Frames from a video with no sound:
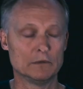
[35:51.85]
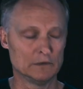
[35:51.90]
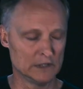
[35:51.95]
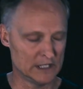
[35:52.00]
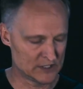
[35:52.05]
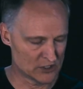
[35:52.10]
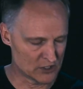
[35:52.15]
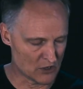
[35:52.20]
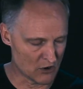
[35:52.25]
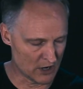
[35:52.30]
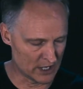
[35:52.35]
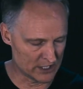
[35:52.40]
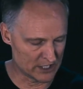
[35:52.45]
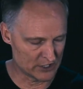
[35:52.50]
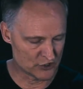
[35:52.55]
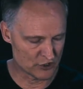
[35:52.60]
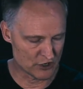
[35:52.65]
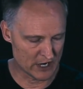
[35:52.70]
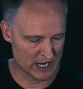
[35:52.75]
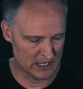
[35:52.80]
Let's go on to
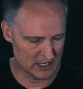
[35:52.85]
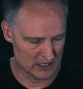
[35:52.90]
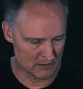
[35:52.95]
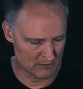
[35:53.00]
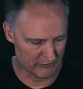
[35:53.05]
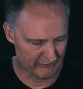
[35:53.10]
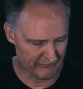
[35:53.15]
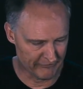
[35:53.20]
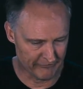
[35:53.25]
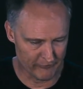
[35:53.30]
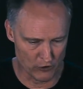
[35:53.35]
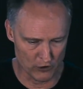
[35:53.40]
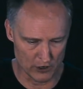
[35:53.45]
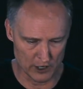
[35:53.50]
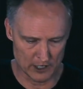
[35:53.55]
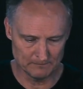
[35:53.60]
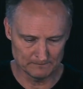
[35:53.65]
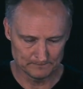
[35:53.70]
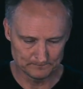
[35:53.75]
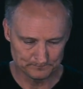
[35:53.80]
trait number
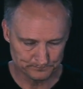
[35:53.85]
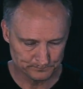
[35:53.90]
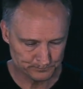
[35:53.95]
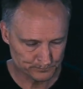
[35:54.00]
four.